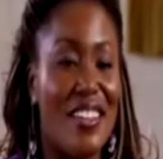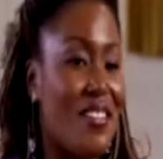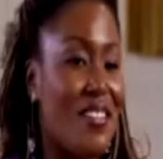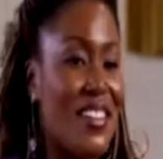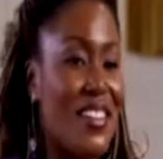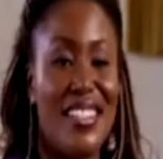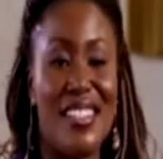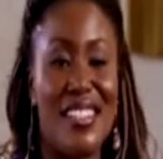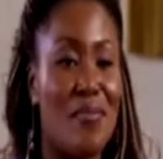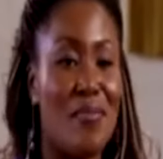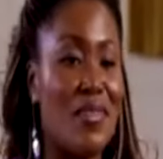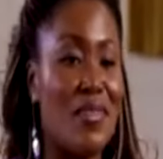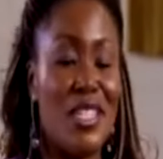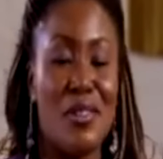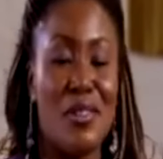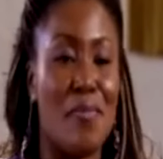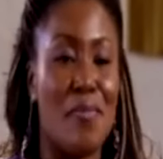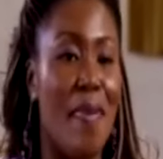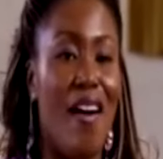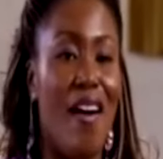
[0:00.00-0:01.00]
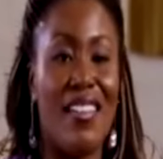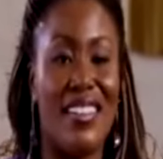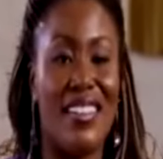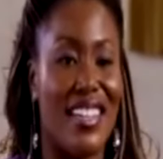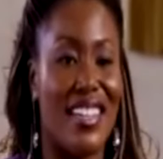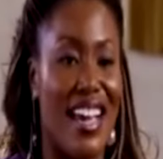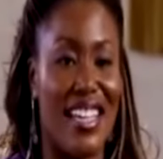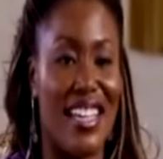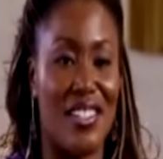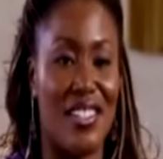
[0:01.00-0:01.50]
you don't need someone to
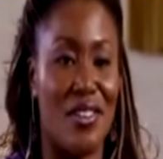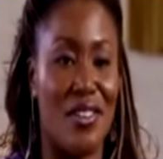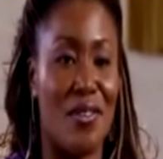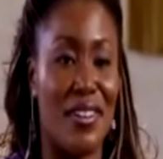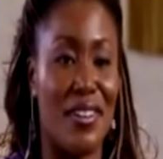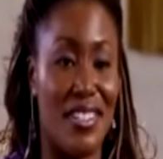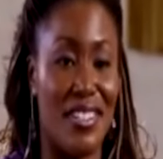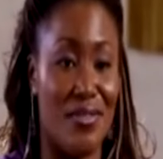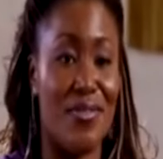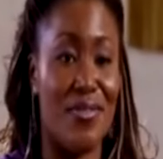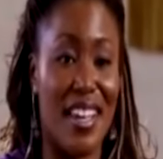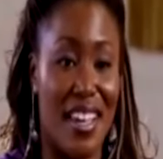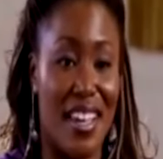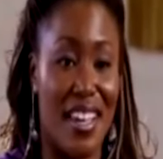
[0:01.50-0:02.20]
apologize in order to